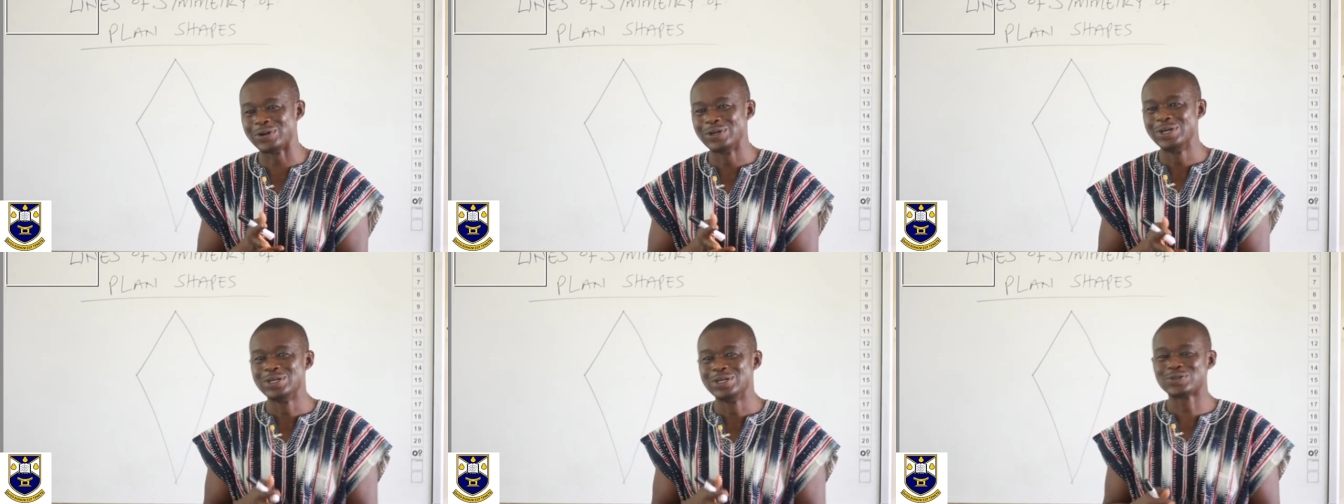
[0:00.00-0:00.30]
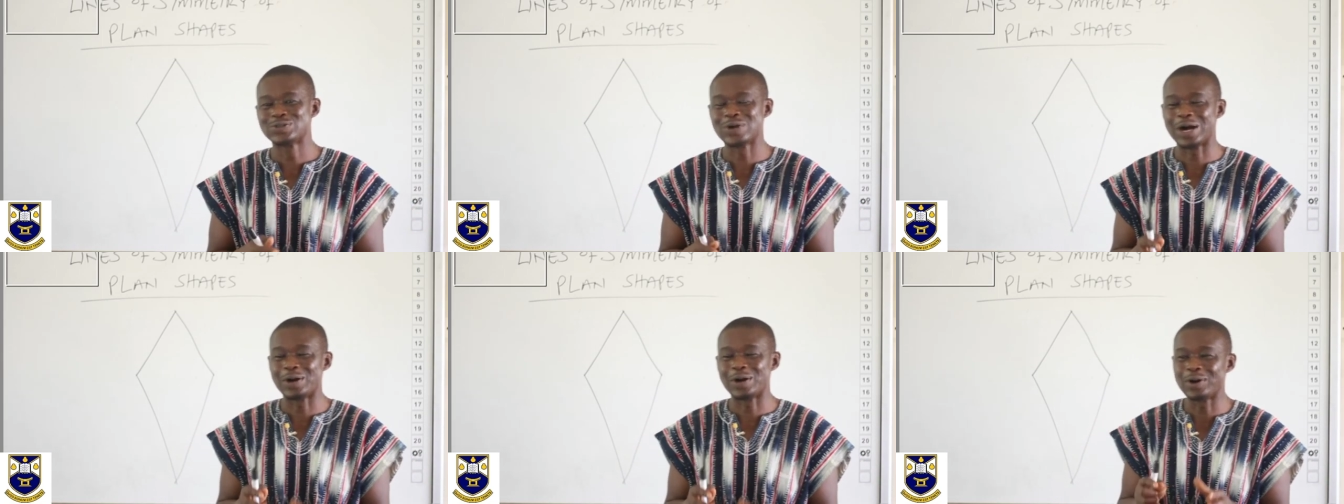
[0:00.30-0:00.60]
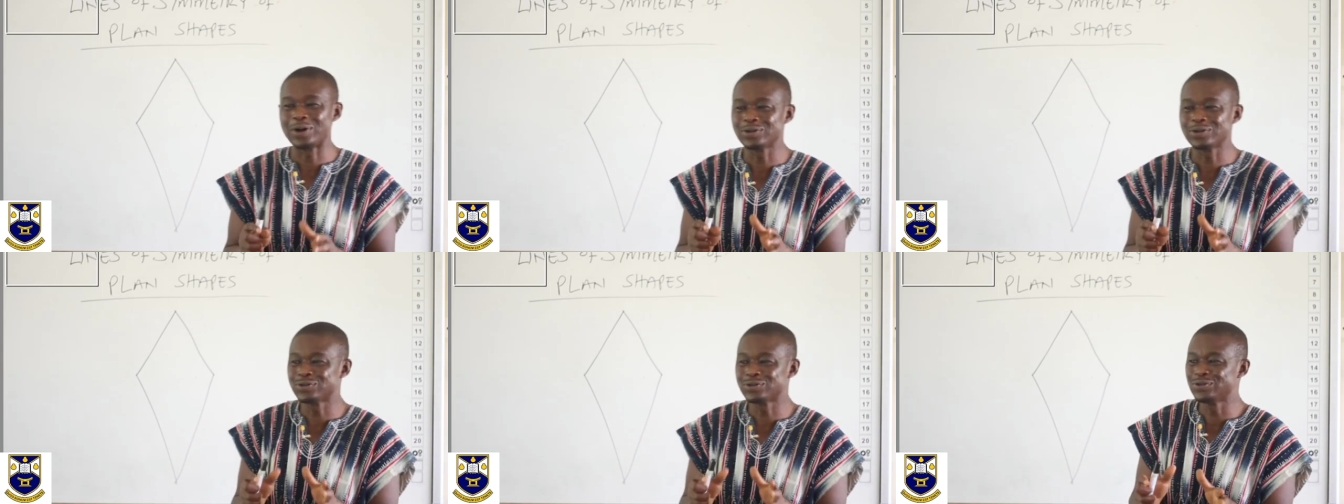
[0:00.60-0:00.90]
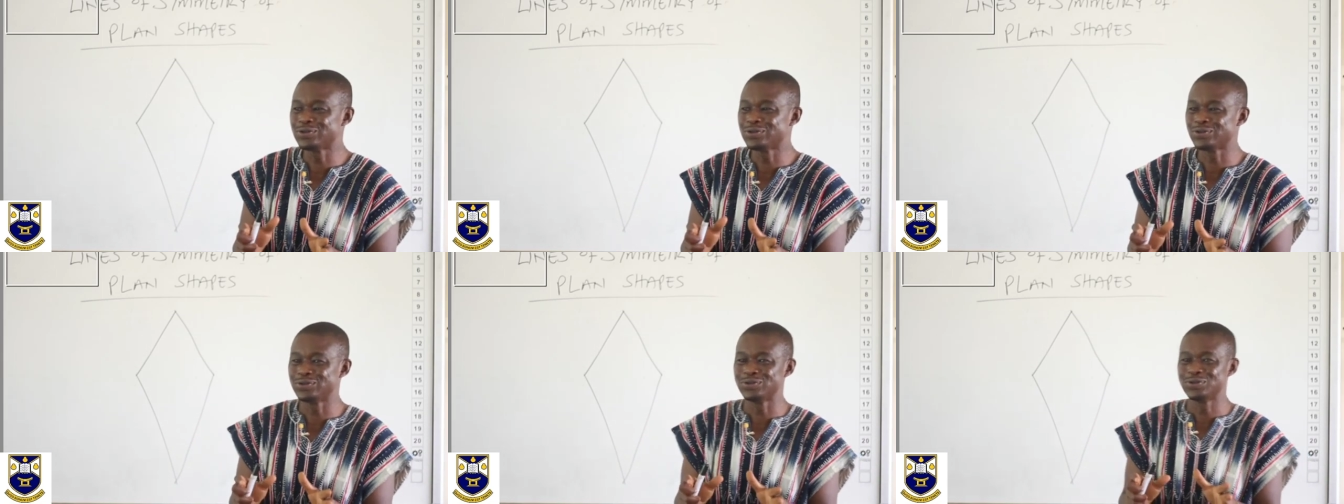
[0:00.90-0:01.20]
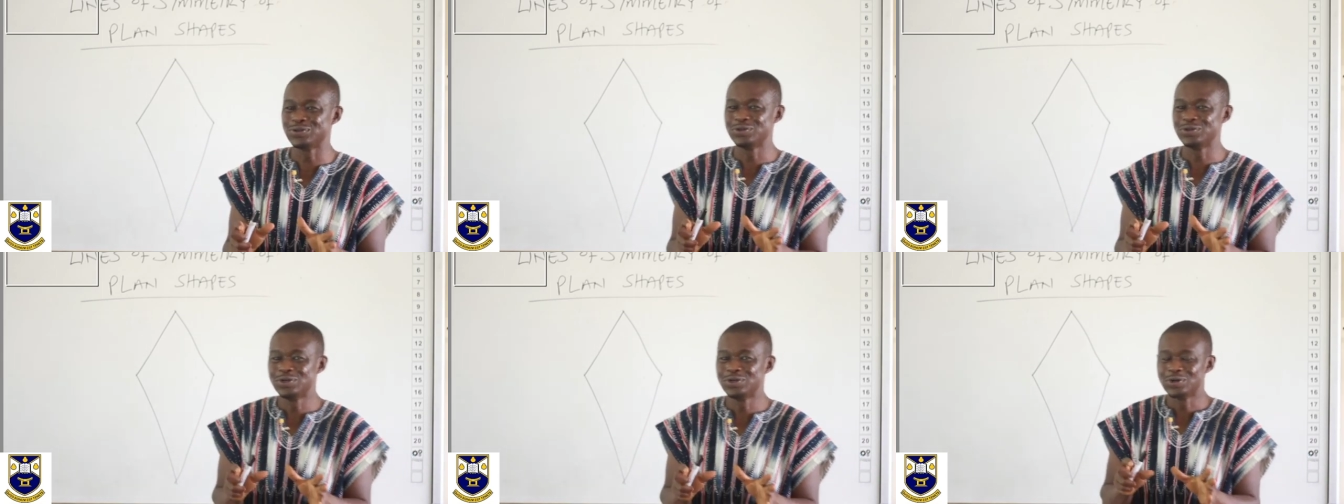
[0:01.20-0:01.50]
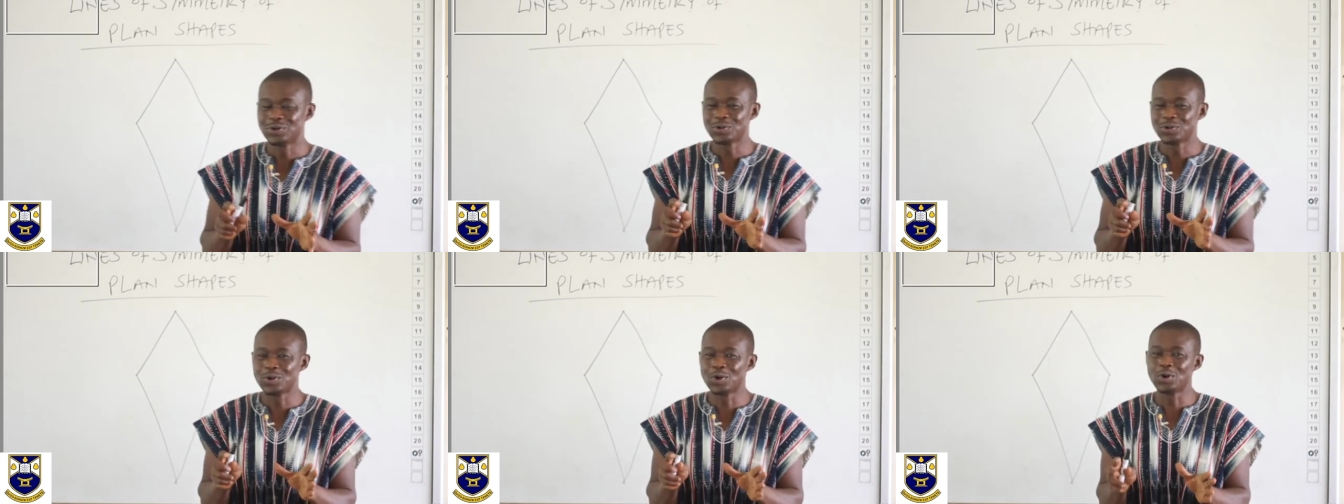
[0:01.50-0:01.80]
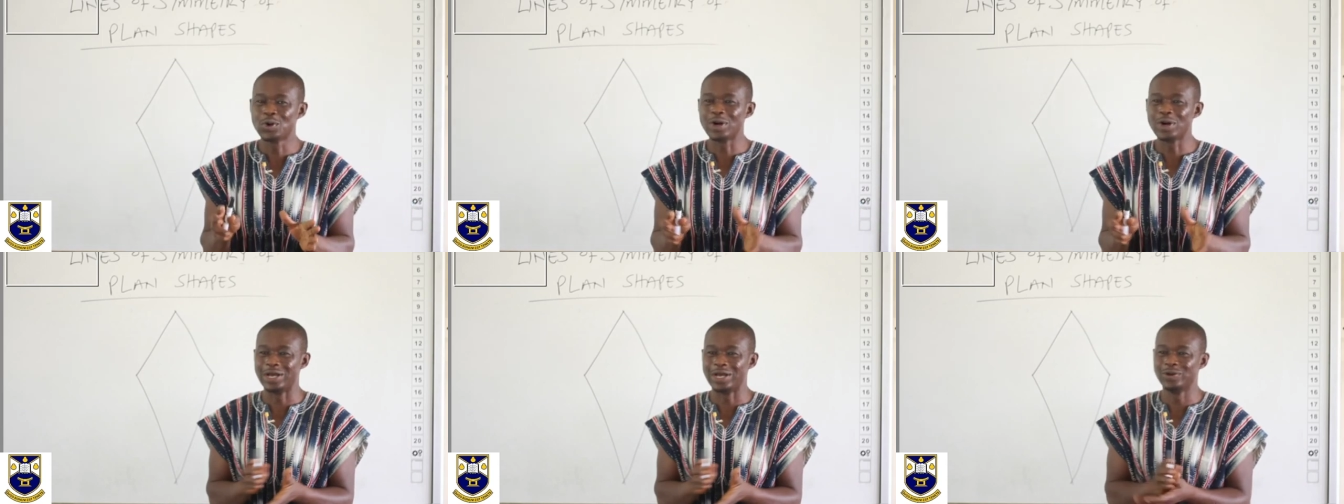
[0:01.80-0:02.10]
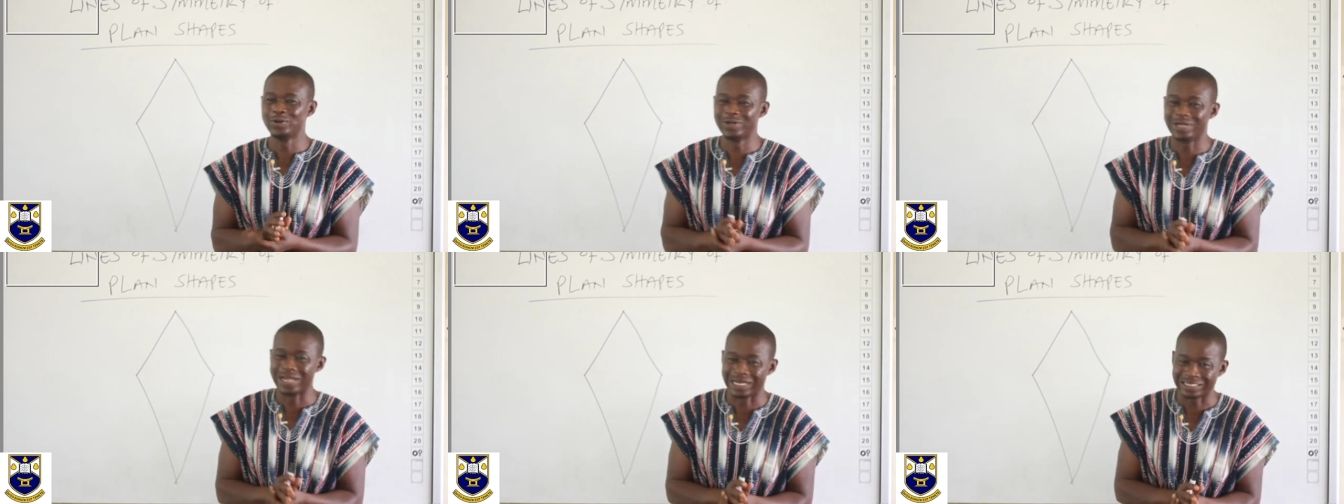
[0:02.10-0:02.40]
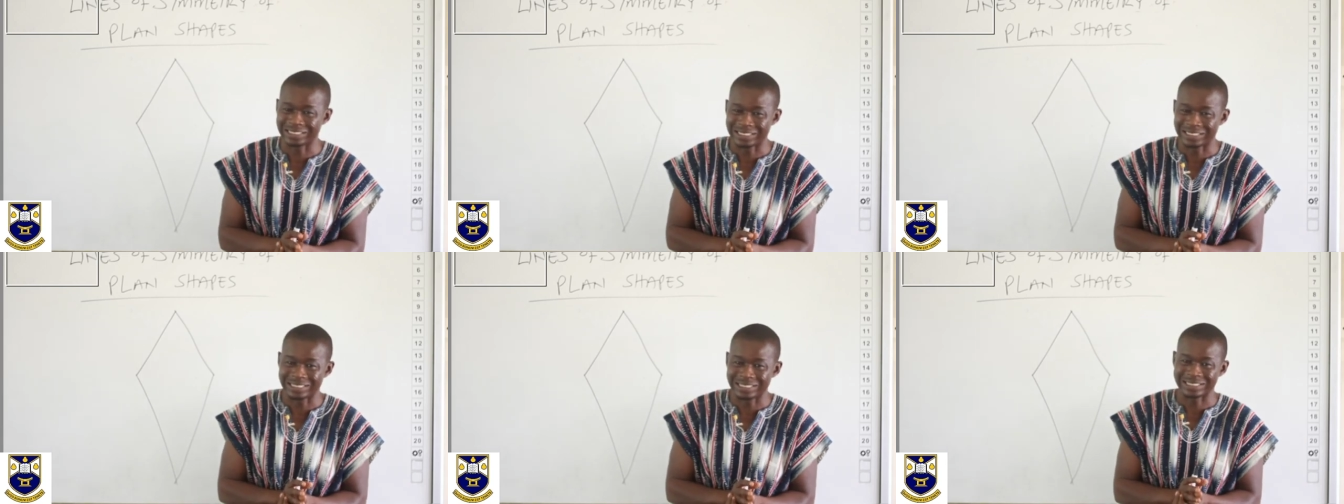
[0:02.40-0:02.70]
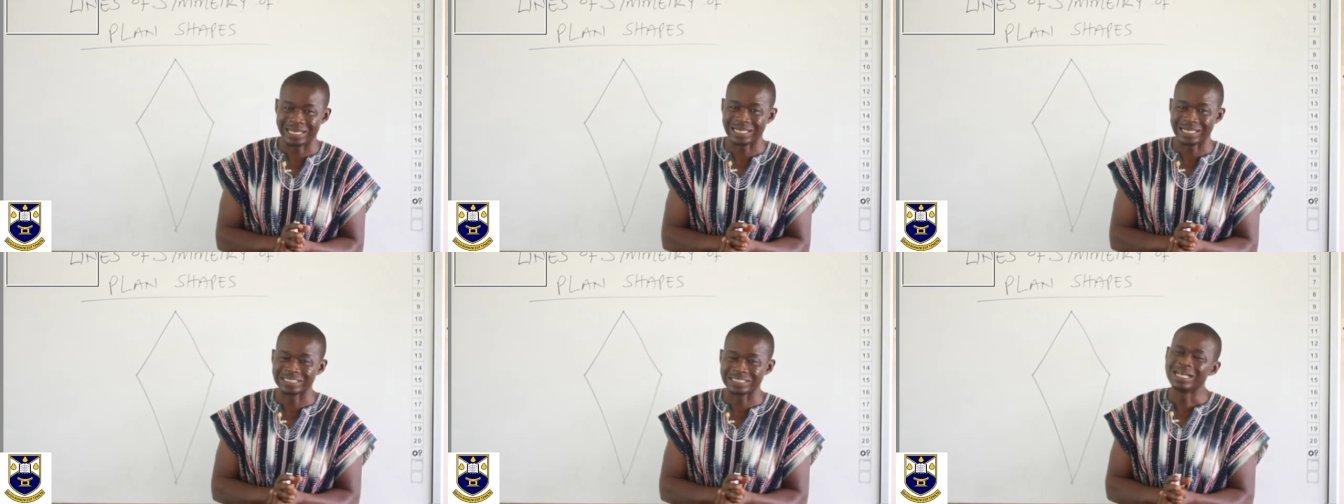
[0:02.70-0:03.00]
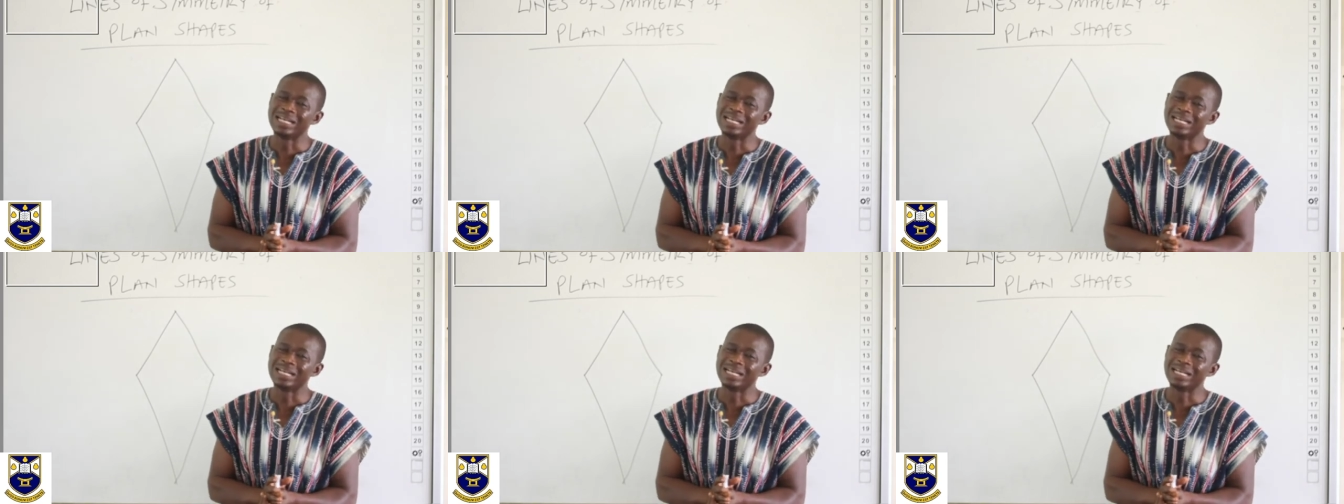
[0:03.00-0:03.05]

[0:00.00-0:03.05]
So I want you to go and do that exercise.